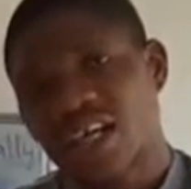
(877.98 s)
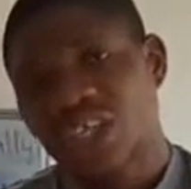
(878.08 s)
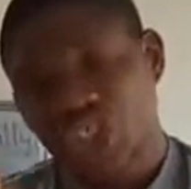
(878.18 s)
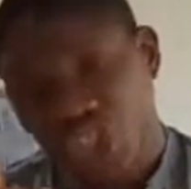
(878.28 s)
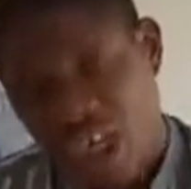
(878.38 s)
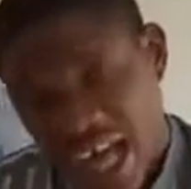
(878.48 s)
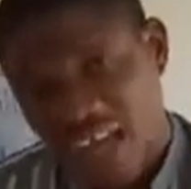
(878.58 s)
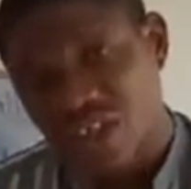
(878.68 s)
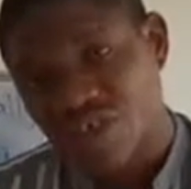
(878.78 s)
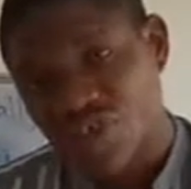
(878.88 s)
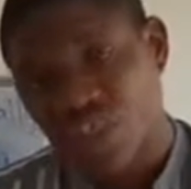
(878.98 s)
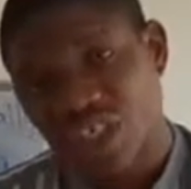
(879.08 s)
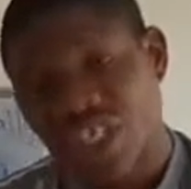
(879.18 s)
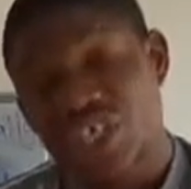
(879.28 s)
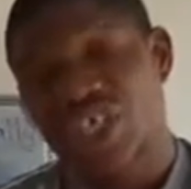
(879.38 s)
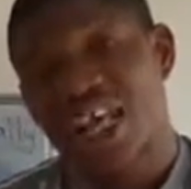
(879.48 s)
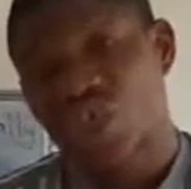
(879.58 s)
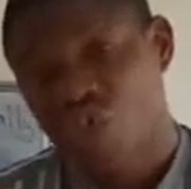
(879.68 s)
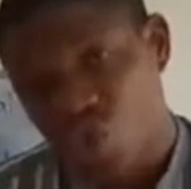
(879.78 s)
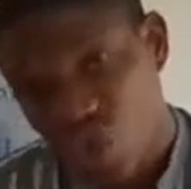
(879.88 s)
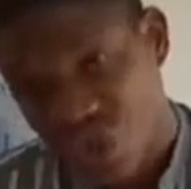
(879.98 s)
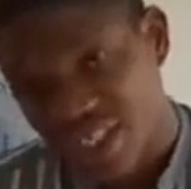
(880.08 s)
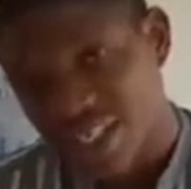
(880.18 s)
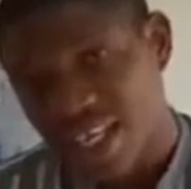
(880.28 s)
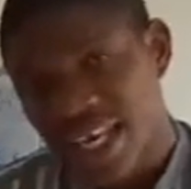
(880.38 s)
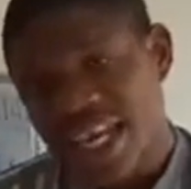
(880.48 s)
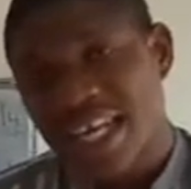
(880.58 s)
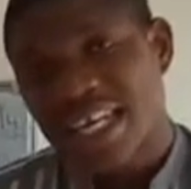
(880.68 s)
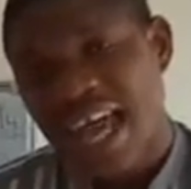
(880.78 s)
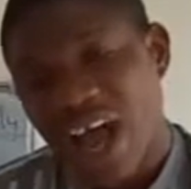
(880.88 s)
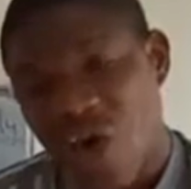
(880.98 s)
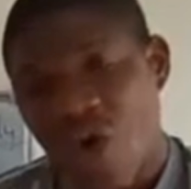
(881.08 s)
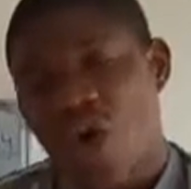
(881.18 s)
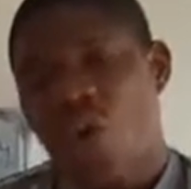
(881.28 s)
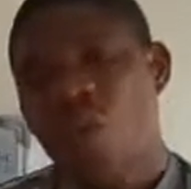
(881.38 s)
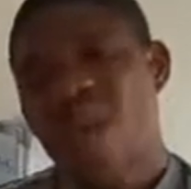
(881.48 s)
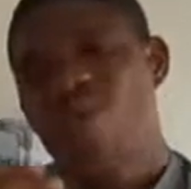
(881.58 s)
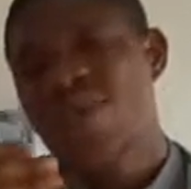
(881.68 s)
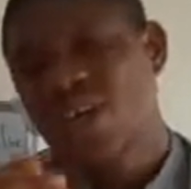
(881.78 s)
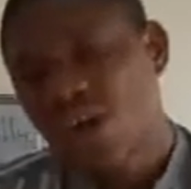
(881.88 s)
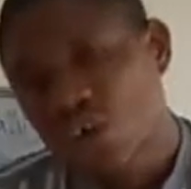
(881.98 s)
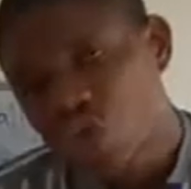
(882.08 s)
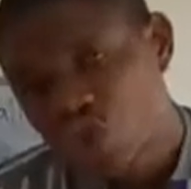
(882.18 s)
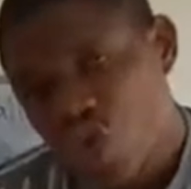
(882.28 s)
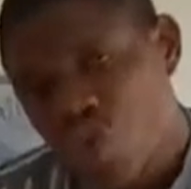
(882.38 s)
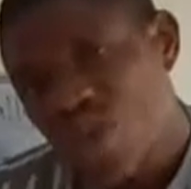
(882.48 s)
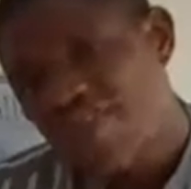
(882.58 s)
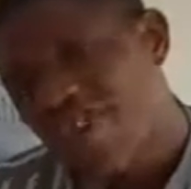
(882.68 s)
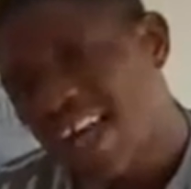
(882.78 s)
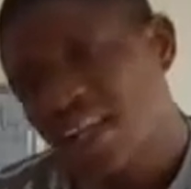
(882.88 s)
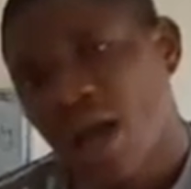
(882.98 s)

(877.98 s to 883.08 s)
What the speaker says: sugar out of circulation and store it. Now, when we consume refined